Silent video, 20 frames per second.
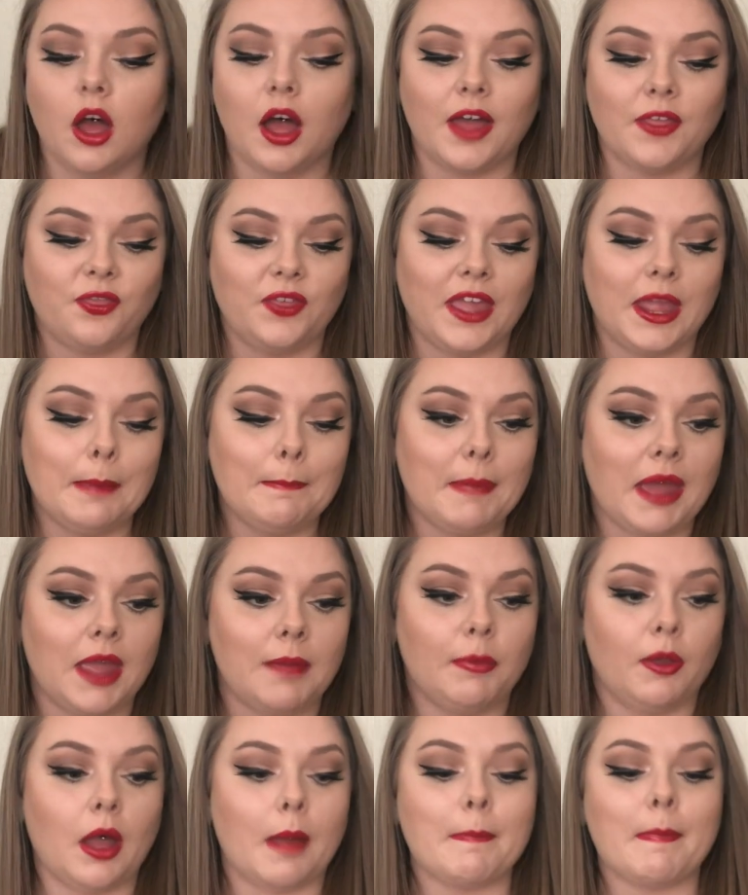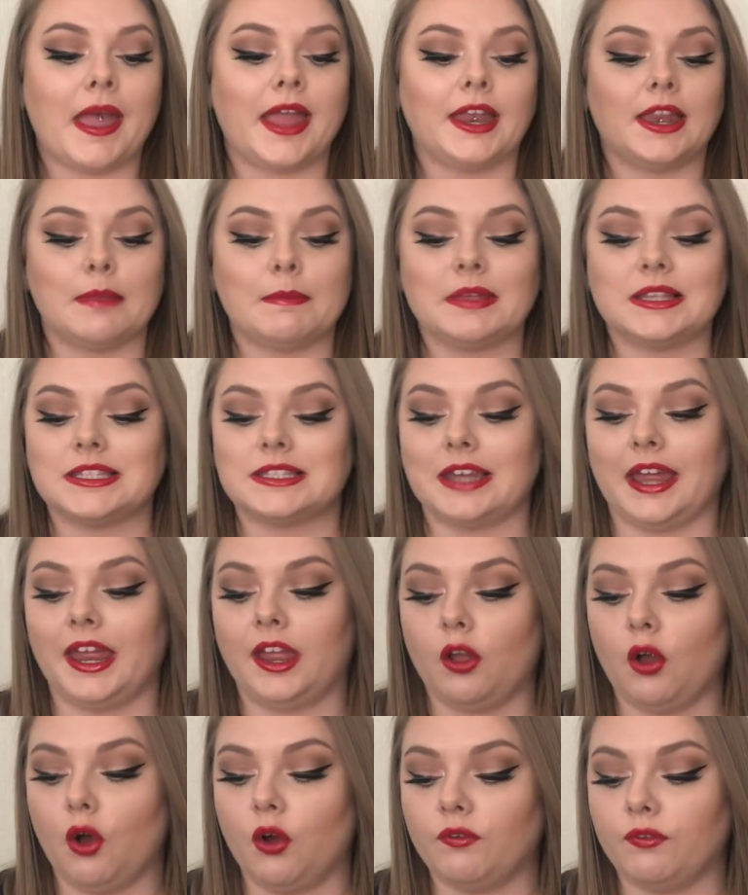I think maybe I made the
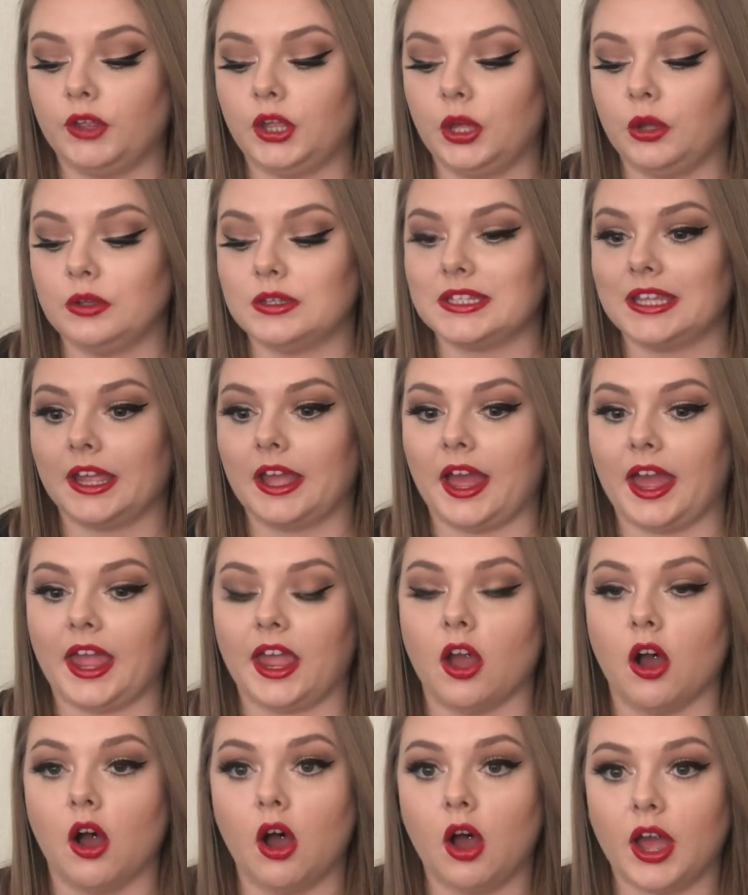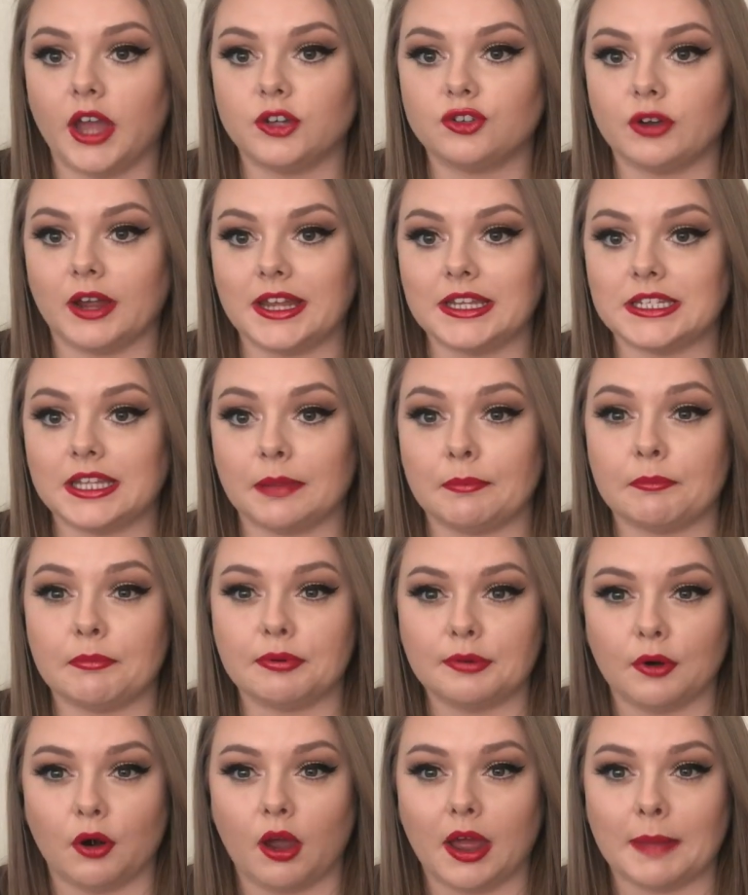mistake of using a hydrating
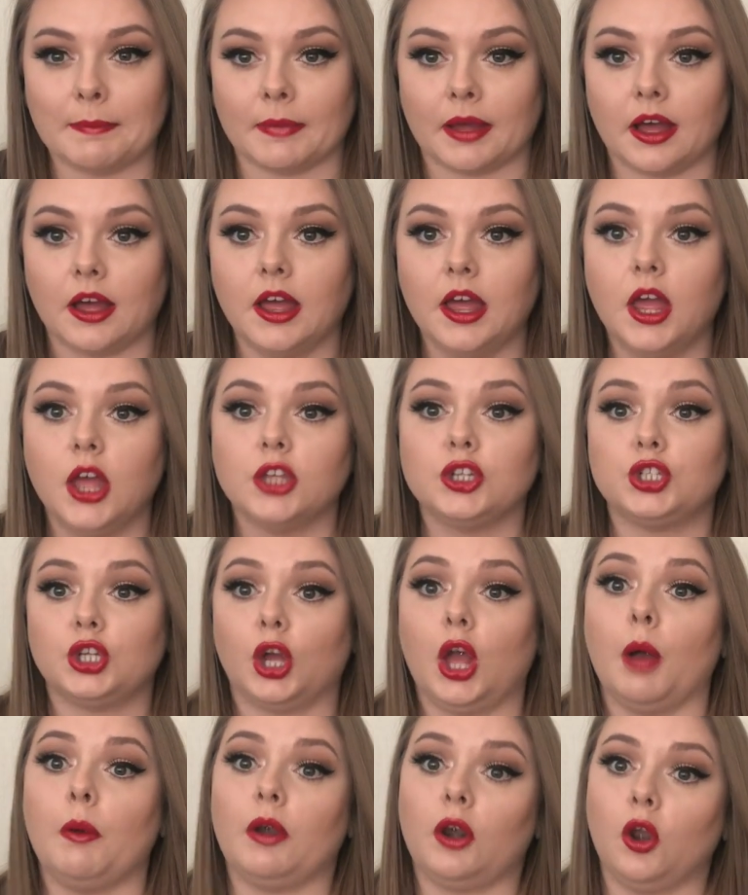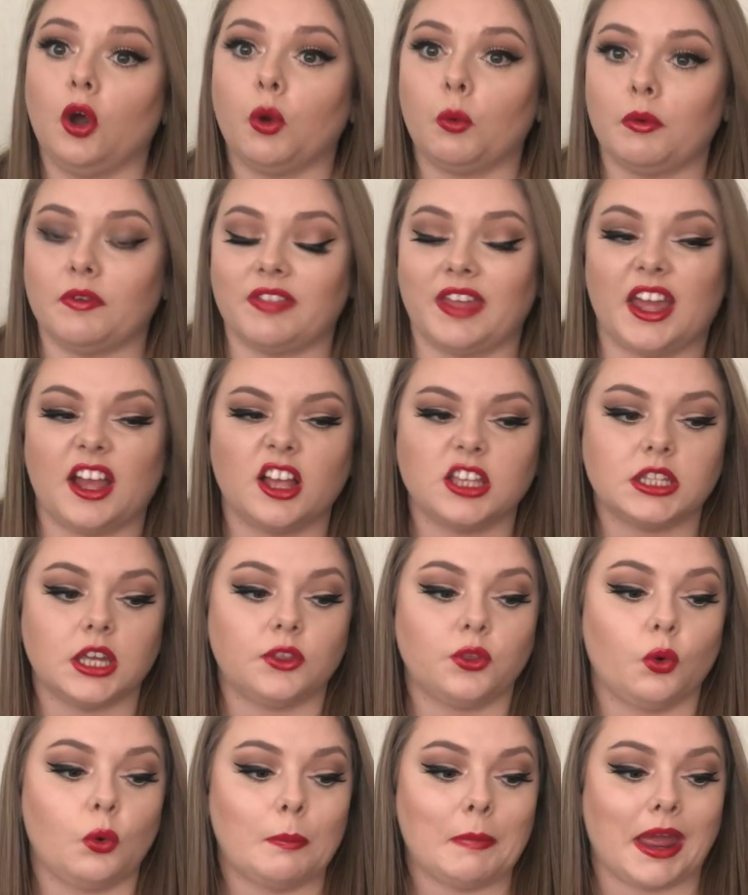primer to go along with it, because I
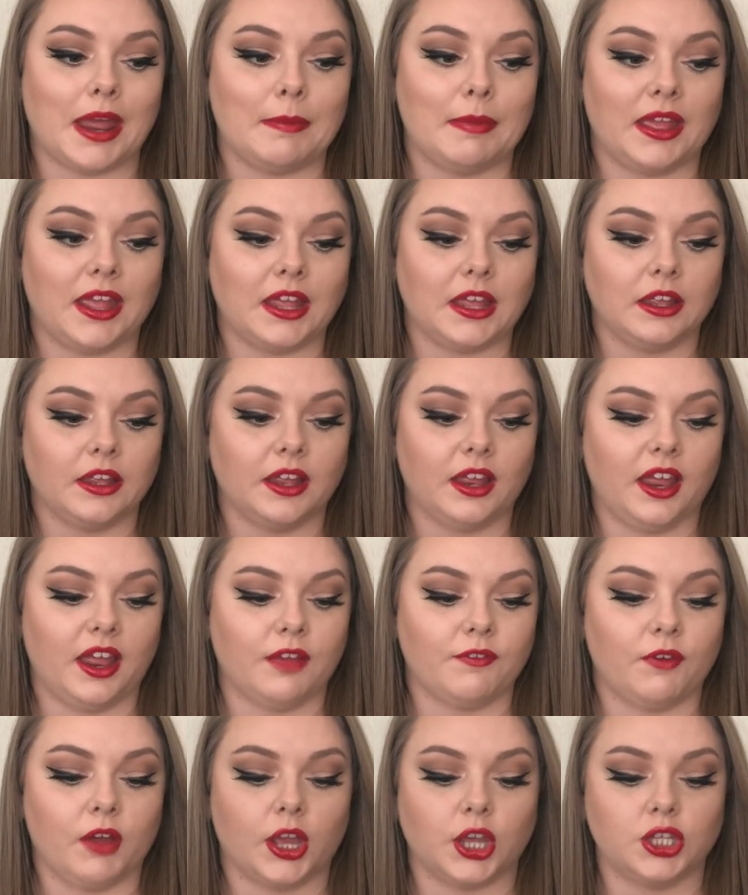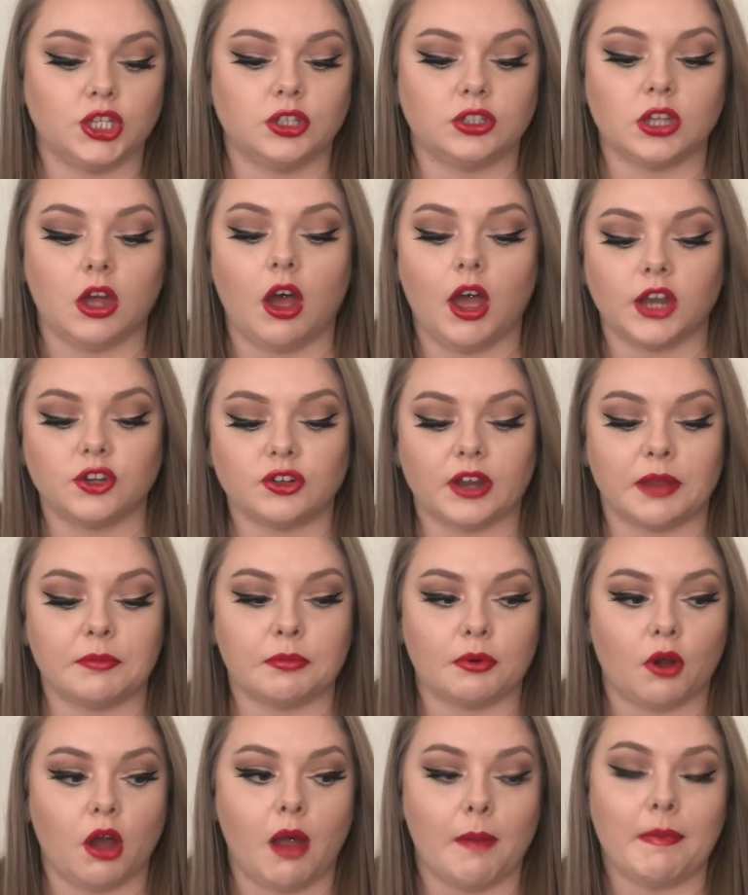thought maybe if I could use a
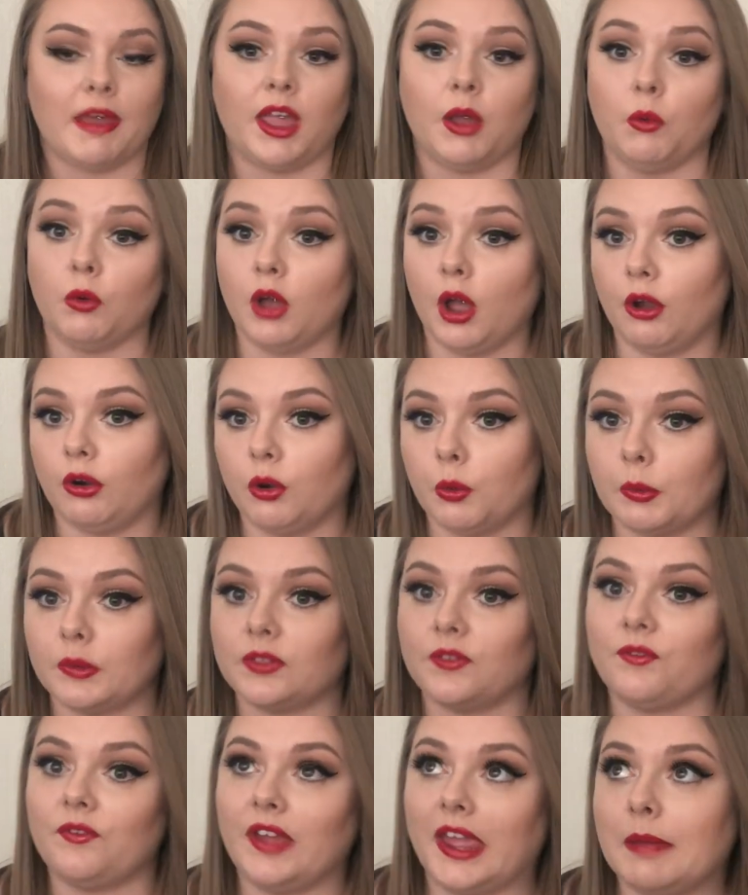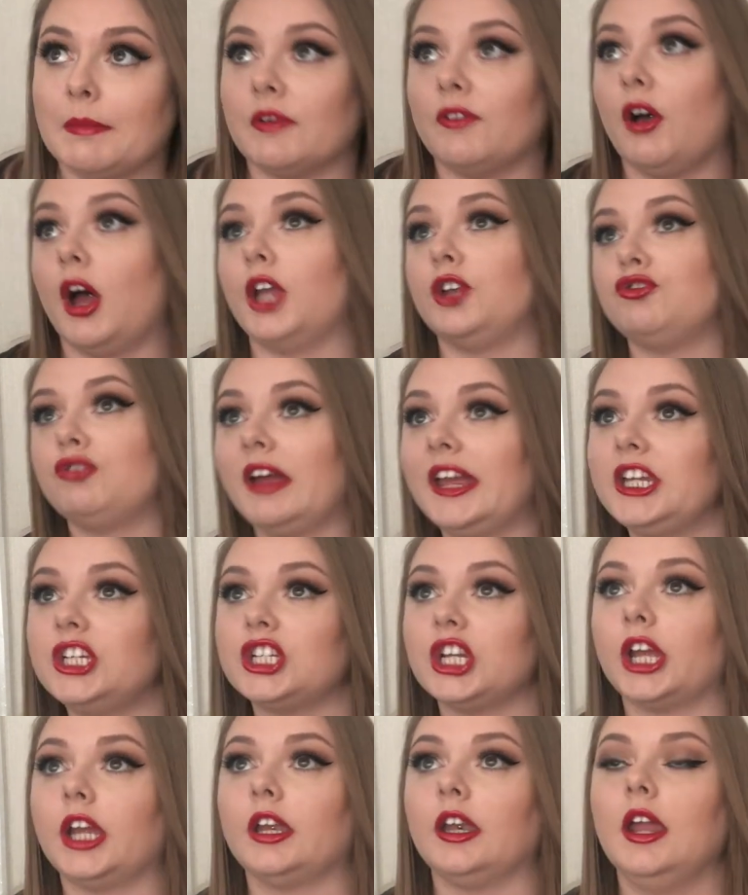hydrating primer, it will go along with the theme of
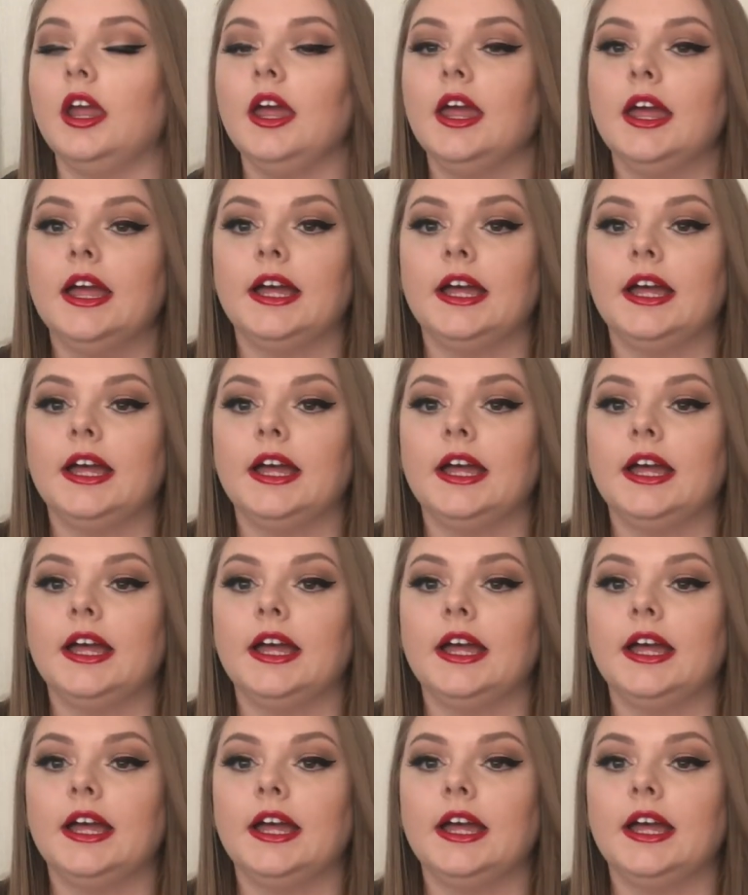hydration.